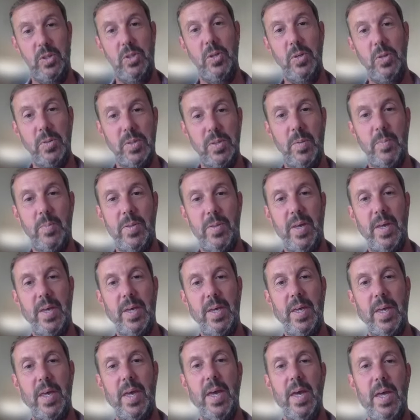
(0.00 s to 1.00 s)
to do
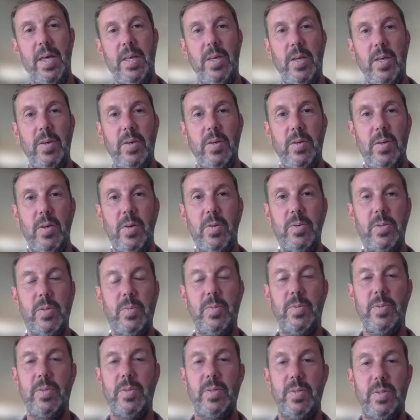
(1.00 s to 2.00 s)
something, you use
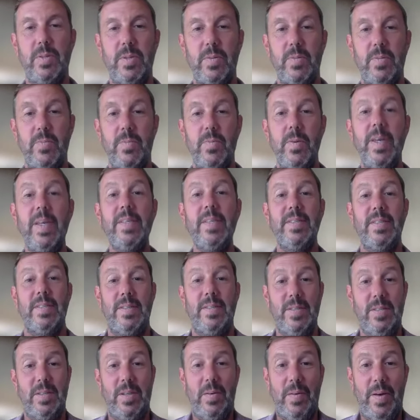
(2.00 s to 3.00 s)
them as the
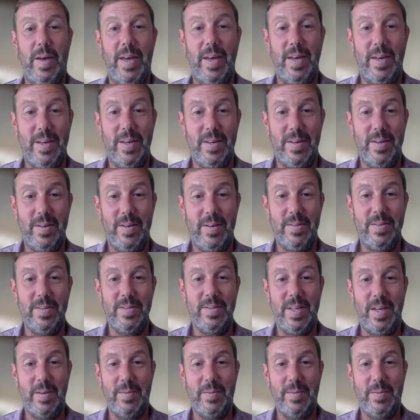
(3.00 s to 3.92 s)
reason to do it. Honestly,